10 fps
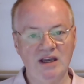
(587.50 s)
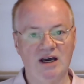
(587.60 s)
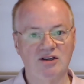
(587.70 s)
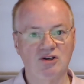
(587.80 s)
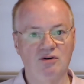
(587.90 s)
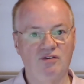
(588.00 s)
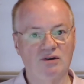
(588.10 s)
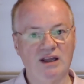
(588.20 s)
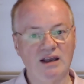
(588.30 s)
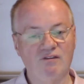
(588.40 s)
So if you'd
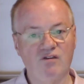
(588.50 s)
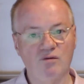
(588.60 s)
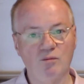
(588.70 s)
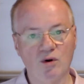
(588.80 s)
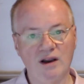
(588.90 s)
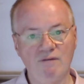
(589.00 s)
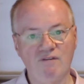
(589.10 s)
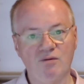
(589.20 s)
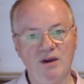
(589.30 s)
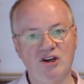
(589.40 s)
like more
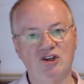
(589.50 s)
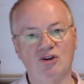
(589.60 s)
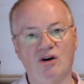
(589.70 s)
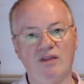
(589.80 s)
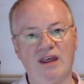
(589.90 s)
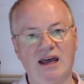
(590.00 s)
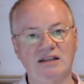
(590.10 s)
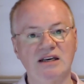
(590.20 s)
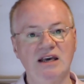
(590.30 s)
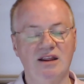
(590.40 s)
information on that,
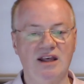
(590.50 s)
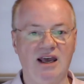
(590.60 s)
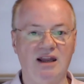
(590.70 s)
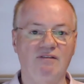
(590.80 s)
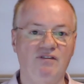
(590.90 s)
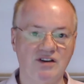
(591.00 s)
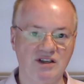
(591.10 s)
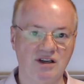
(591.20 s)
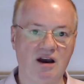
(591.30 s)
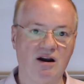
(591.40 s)
then
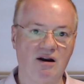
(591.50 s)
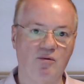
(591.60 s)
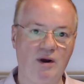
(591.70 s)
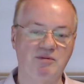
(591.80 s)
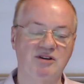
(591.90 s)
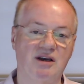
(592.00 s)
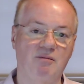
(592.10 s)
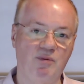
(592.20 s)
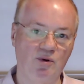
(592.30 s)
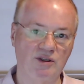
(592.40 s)
visit our website,
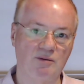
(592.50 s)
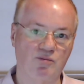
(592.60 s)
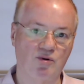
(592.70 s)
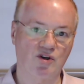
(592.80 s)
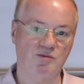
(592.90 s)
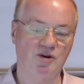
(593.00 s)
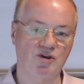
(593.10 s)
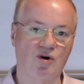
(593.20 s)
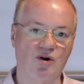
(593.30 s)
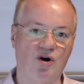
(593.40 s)

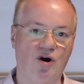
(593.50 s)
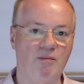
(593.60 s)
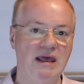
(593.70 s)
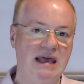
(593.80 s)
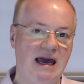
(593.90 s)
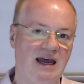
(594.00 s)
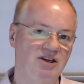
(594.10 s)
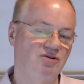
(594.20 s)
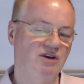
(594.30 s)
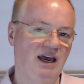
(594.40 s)
builditandprosper.com, and
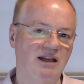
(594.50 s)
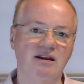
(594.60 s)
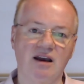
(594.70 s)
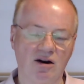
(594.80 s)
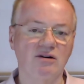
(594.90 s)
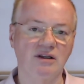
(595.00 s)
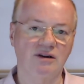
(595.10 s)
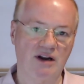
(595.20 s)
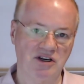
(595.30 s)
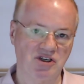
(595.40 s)
you can currently
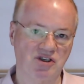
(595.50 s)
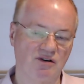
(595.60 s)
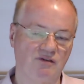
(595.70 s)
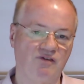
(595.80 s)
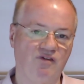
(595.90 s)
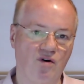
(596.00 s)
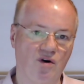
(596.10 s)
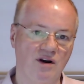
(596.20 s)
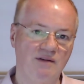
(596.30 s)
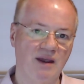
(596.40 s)
register
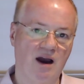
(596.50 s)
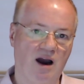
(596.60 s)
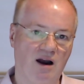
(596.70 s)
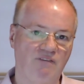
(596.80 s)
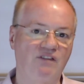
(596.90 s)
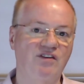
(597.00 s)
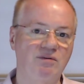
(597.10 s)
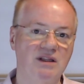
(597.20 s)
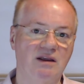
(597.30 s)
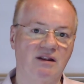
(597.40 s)
for our
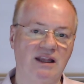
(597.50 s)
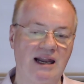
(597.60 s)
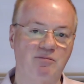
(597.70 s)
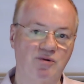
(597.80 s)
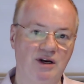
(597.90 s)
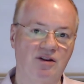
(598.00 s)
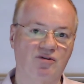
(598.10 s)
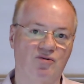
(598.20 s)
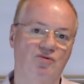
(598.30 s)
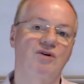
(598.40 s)
50-minute land
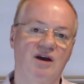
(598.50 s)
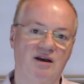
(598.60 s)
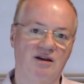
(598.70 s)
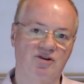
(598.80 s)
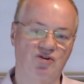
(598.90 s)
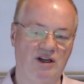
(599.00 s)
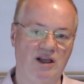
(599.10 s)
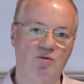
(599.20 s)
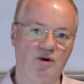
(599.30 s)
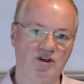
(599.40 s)
breakthrough
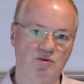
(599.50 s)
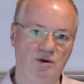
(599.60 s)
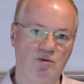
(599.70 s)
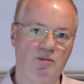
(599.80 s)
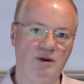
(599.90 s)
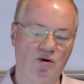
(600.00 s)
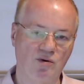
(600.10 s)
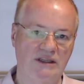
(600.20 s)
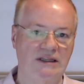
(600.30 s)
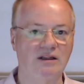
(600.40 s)
training, which we will be
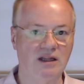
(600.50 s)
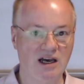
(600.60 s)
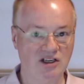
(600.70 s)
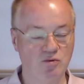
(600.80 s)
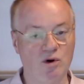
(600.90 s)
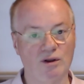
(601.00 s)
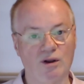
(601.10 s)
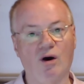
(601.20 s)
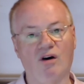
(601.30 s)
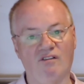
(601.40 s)
holding the last one
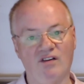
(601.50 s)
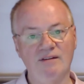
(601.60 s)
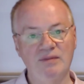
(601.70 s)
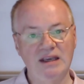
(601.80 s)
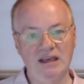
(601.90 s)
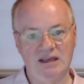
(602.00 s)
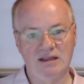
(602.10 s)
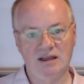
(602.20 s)
of in